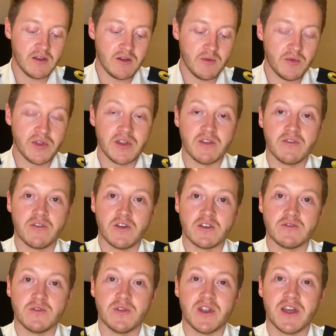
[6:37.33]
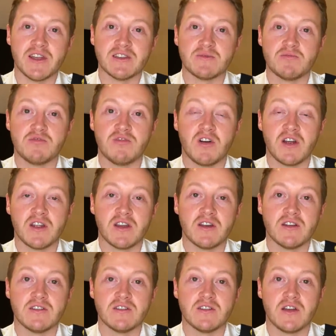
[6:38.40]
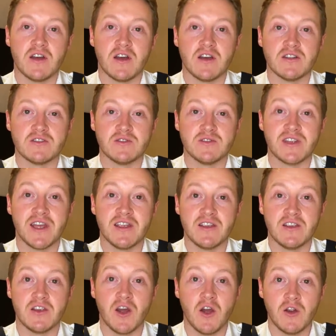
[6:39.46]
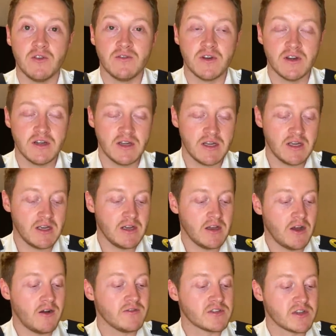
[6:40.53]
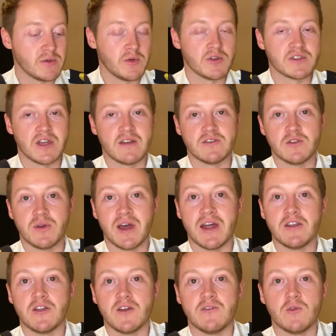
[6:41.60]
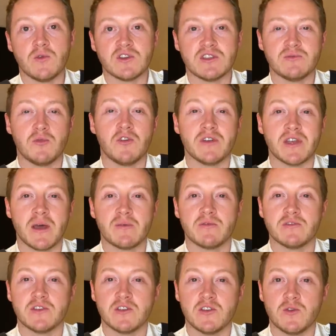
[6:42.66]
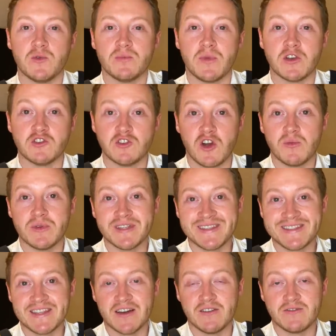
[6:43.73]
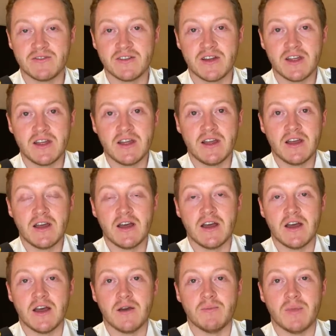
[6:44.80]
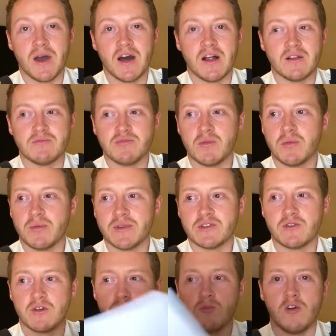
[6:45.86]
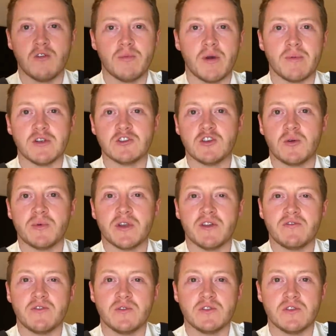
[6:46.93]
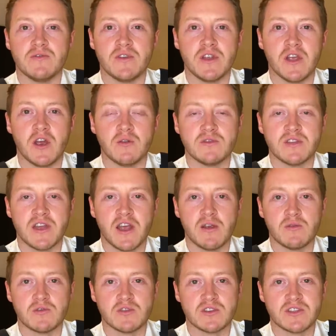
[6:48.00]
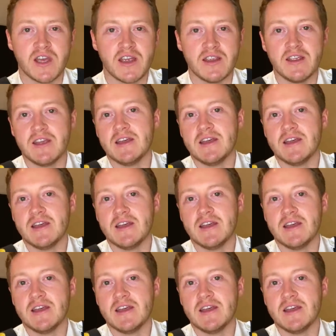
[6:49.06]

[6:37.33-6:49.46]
within the first few days prior to taking over. Obviously we also have to do a handover, which is more in depth to do with my job itself. I'll probably talk more about my job in a future video. Today I'll just say